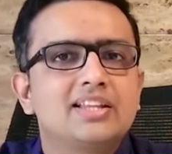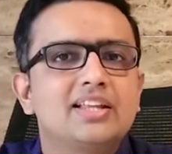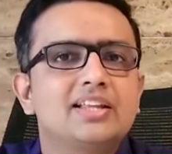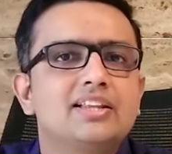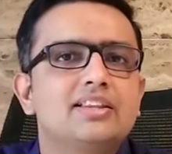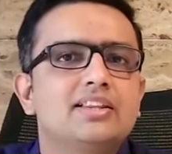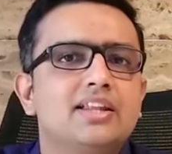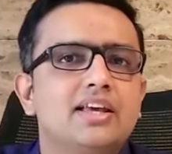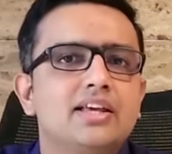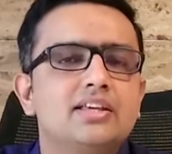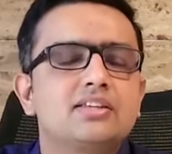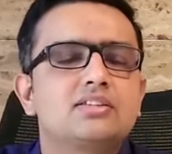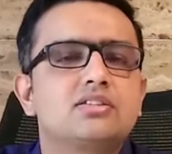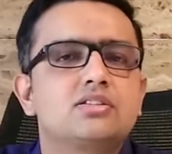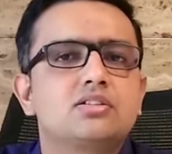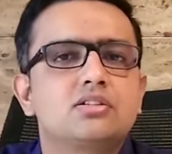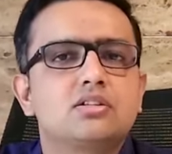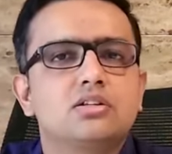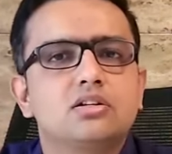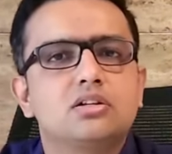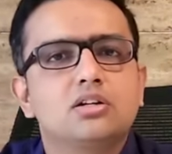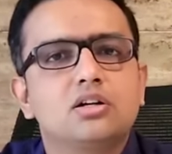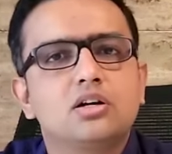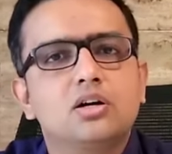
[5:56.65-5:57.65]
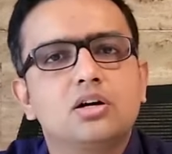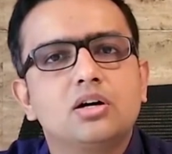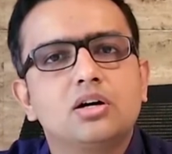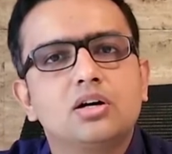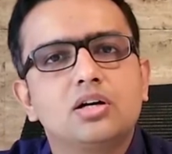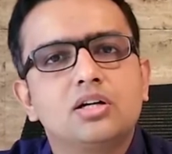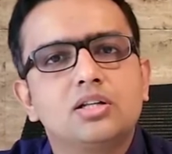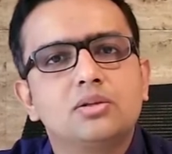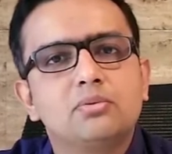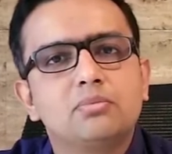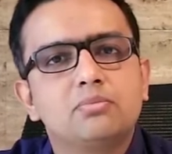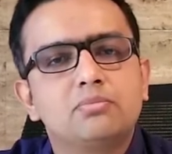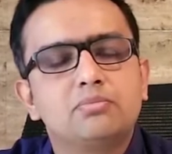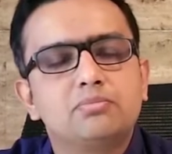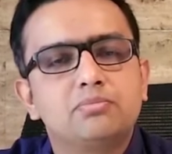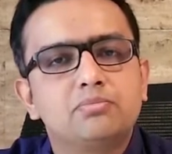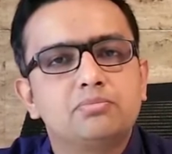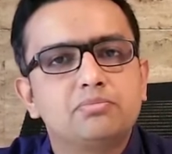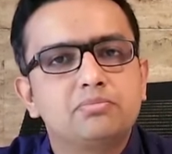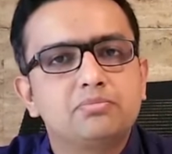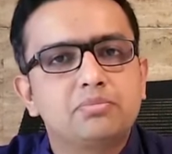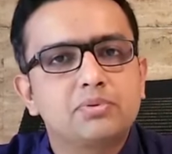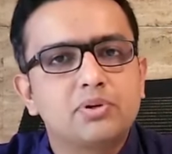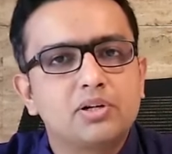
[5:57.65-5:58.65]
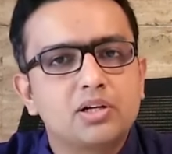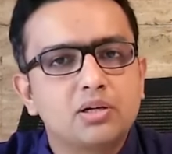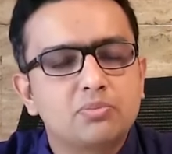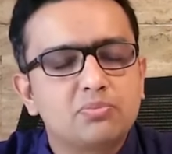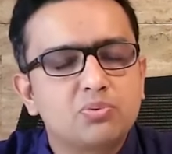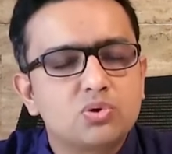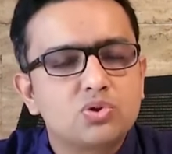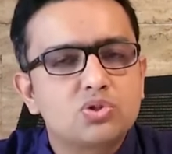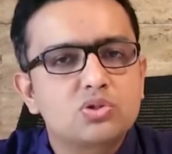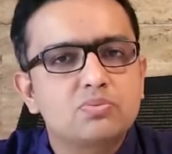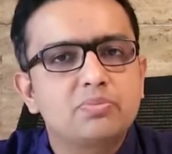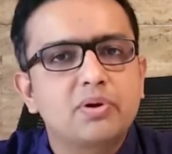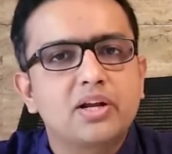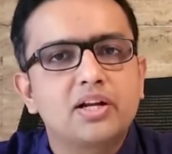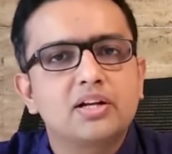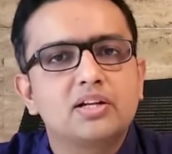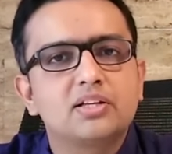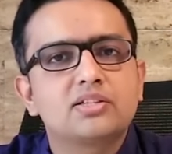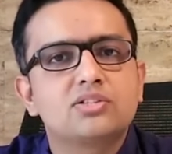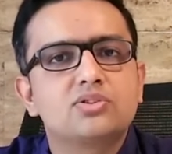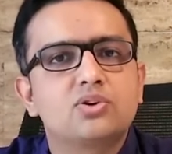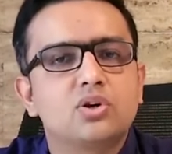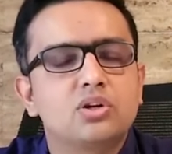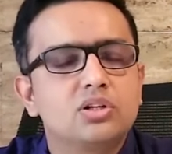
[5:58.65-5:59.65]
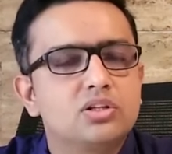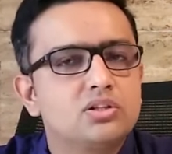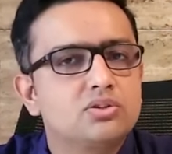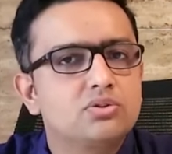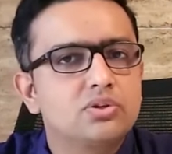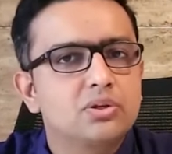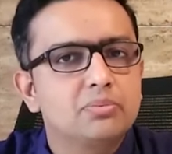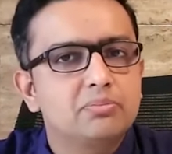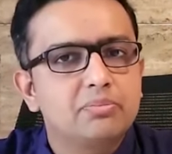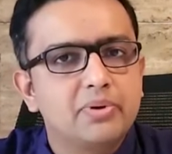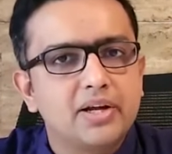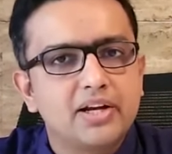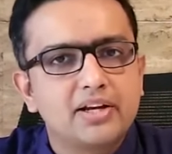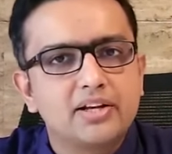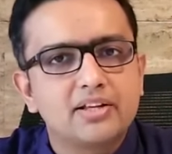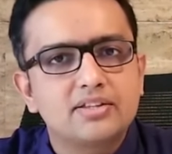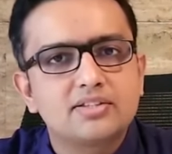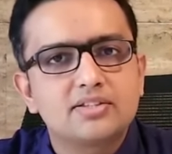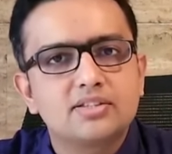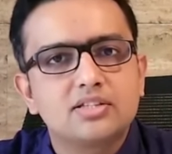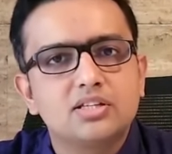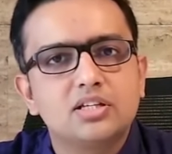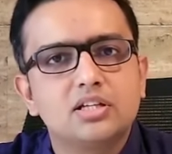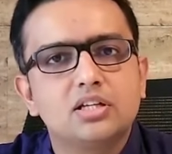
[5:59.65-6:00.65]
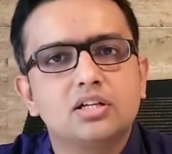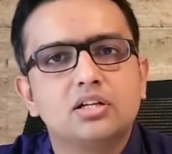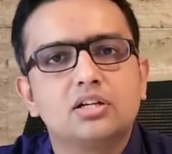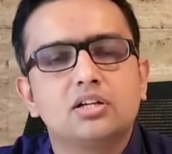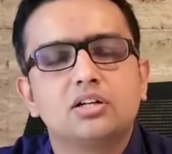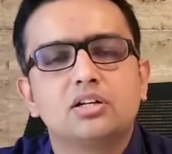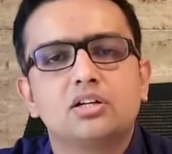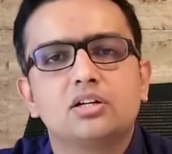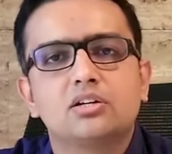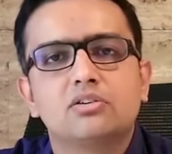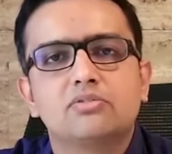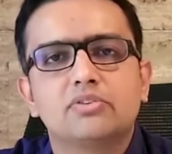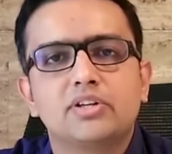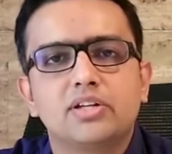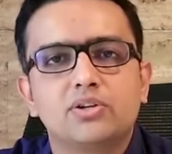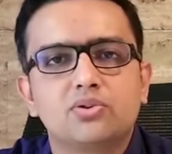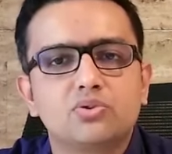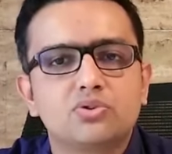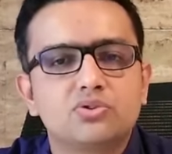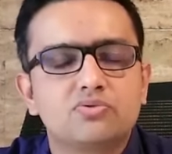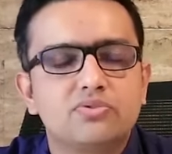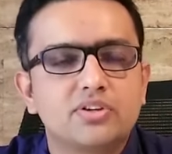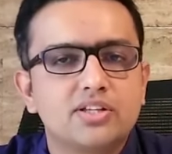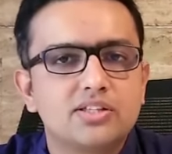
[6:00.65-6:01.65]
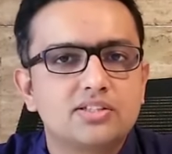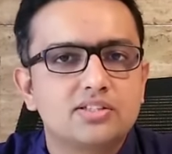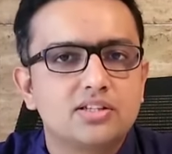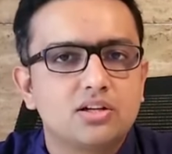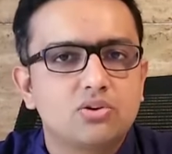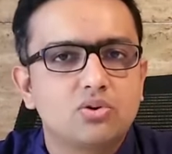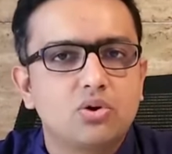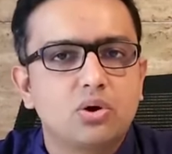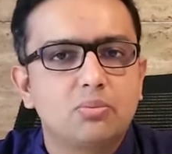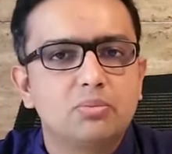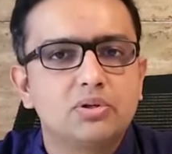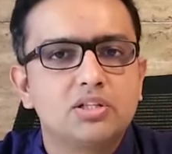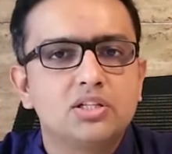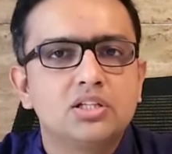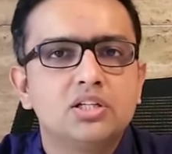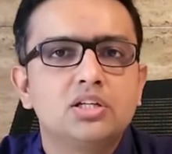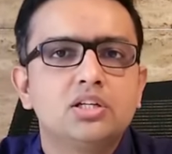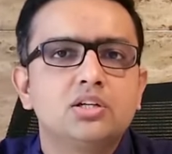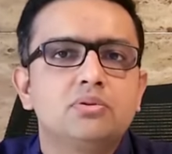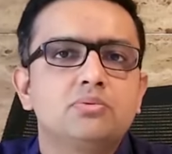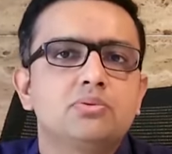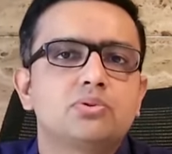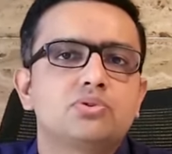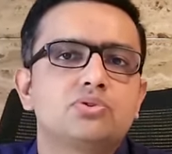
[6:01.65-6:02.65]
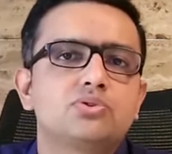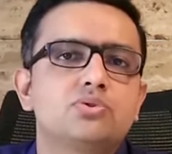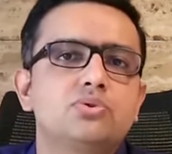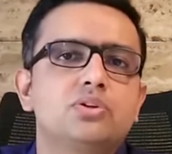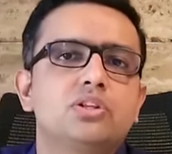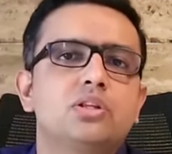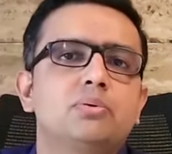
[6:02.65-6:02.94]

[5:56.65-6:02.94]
Then next, in post pregnancy or during pregnancy, varicose veins are common, because